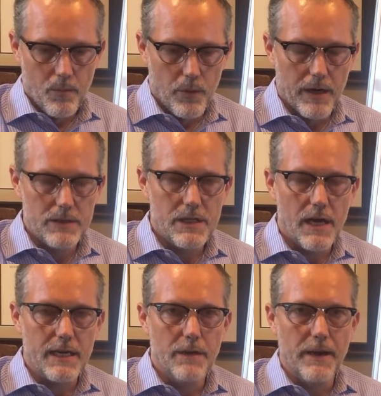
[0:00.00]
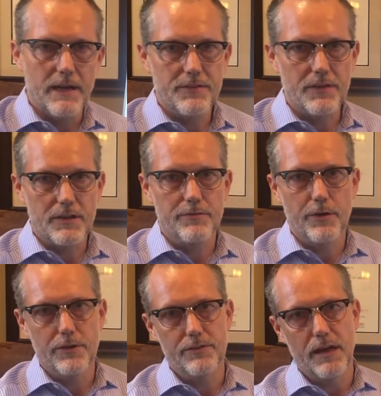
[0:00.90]
We are talking about a
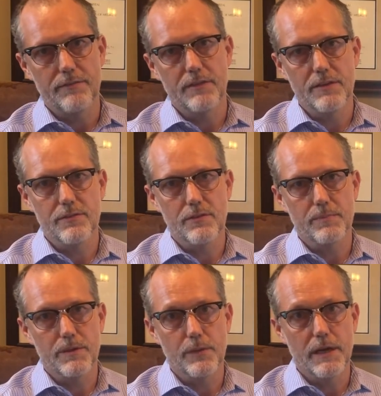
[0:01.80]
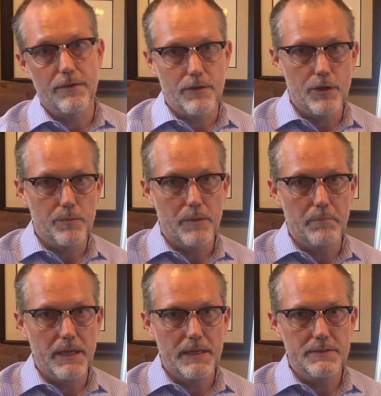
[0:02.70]
6-foot safe distance between other human
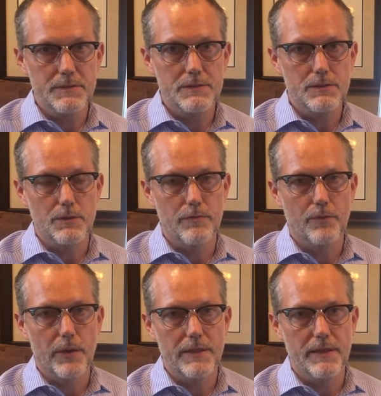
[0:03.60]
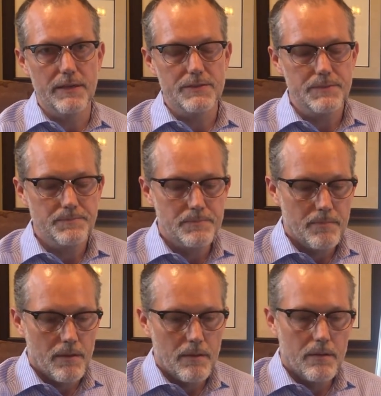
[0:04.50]
beings to avoid this.
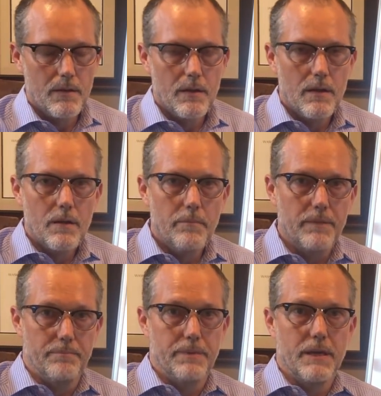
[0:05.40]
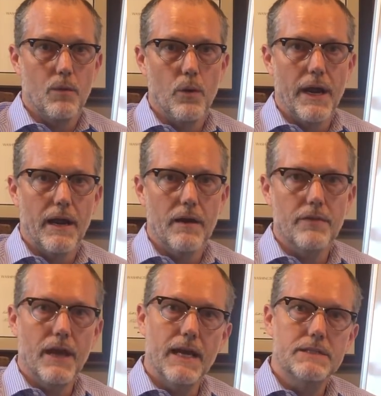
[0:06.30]
But be aware
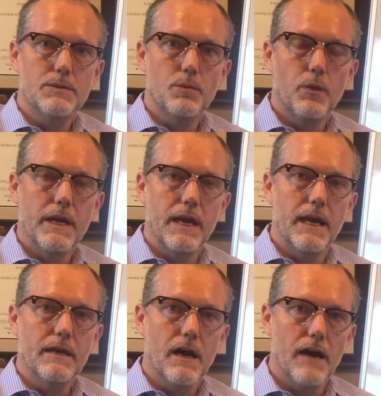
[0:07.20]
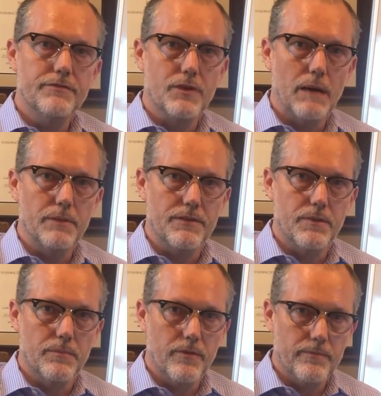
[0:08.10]
that when a cough droplet
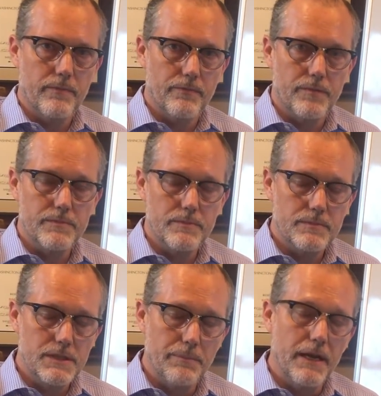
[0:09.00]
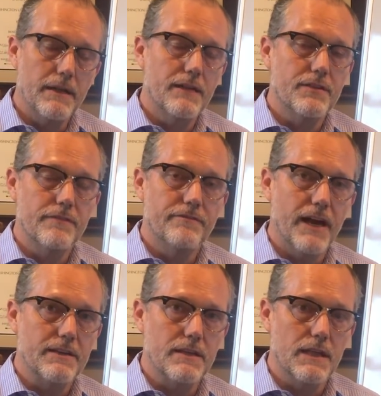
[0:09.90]
from somebody that's
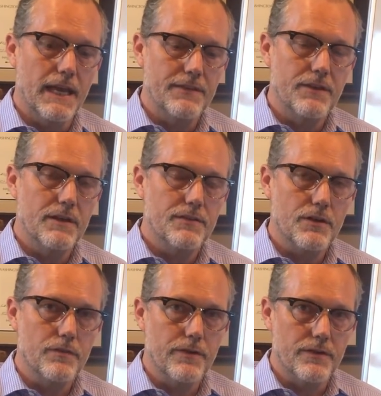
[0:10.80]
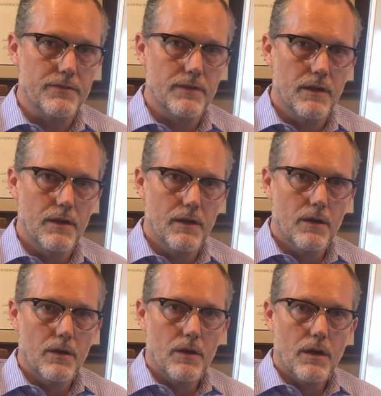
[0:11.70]
infected lands on a surface,
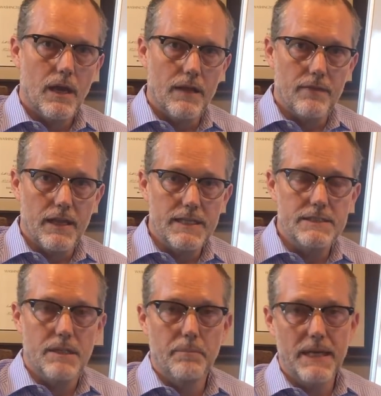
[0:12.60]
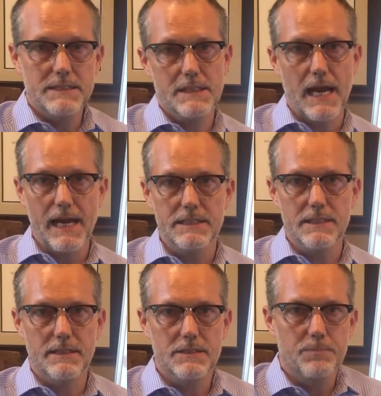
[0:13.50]
at least the best science
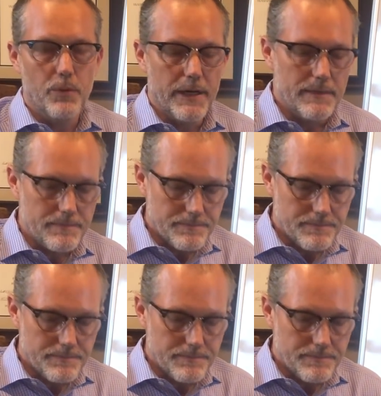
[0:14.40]
at this point